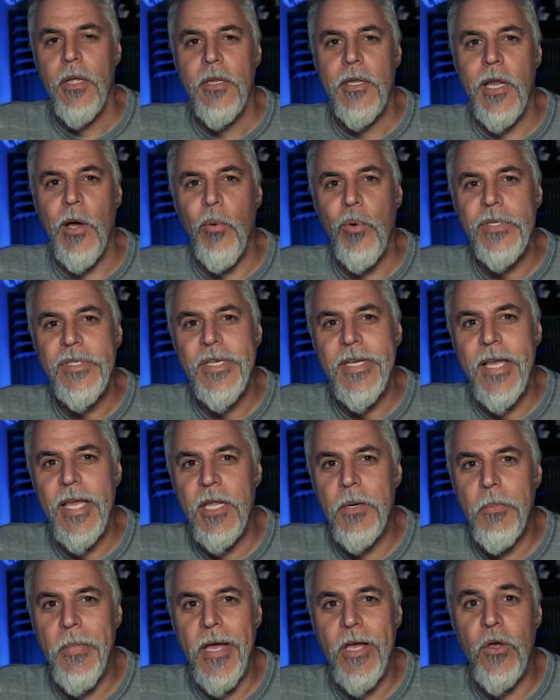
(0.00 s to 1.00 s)
Now, once
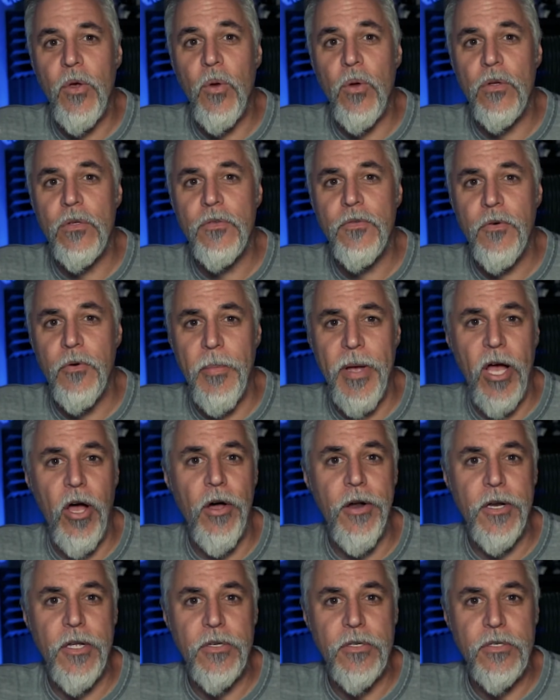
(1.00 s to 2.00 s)
again, my goals for my
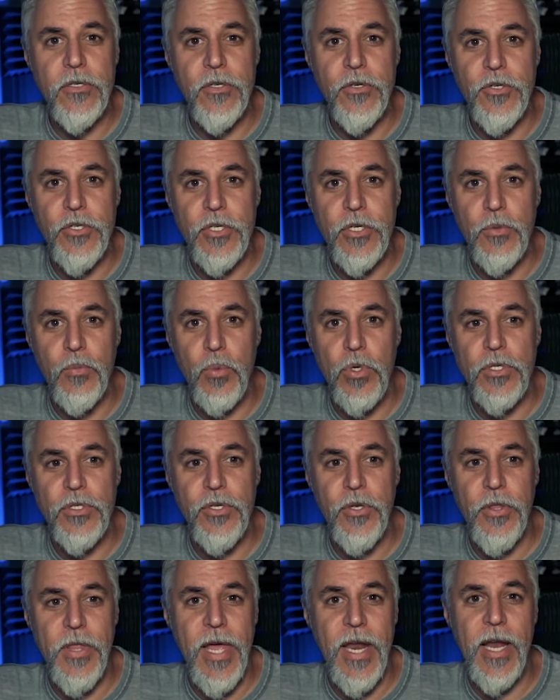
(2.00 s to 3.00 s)
audio solution were
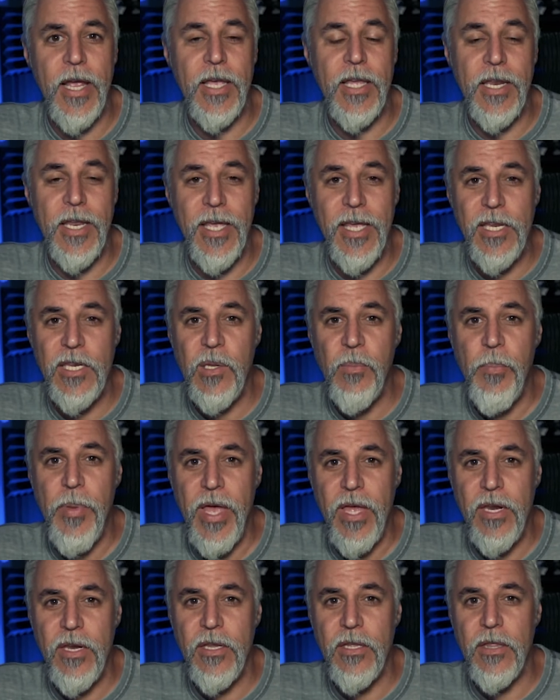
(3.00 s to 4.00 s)
so that I can
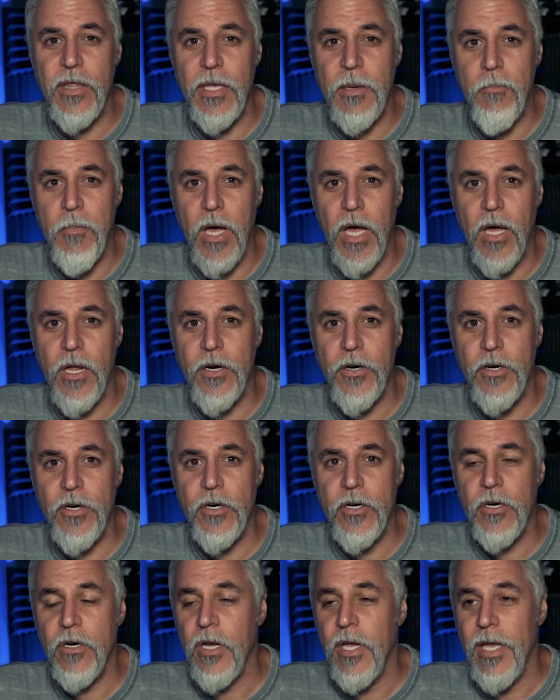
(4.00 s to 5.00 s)
independently
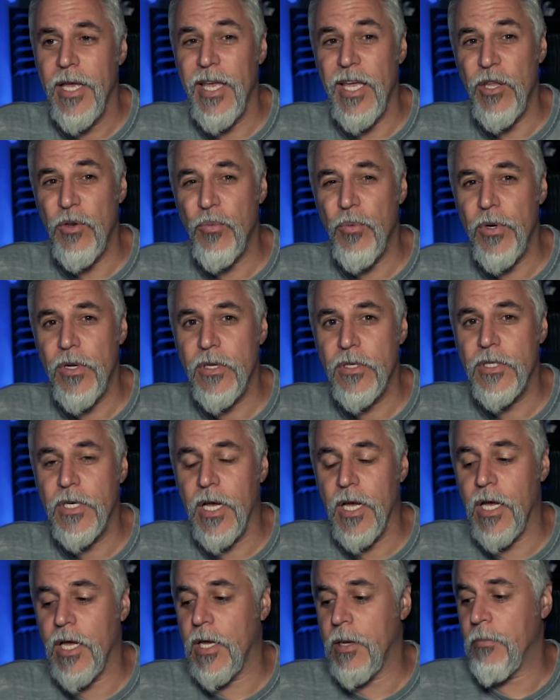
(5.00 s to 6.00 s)
monitor in real
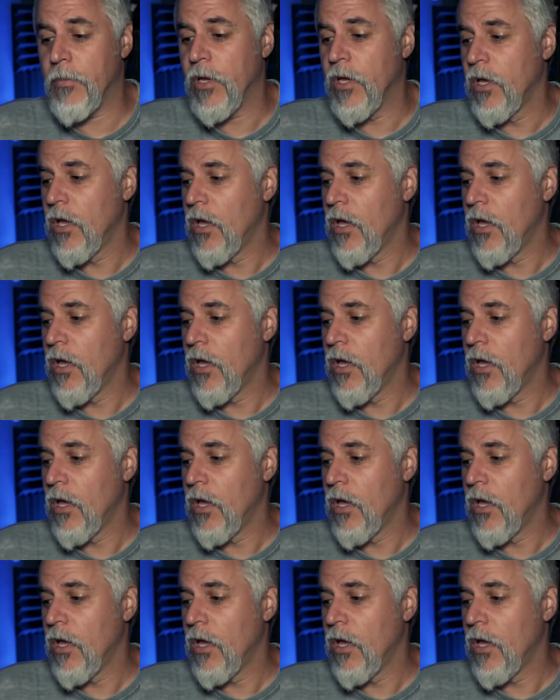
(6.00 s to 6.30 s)
time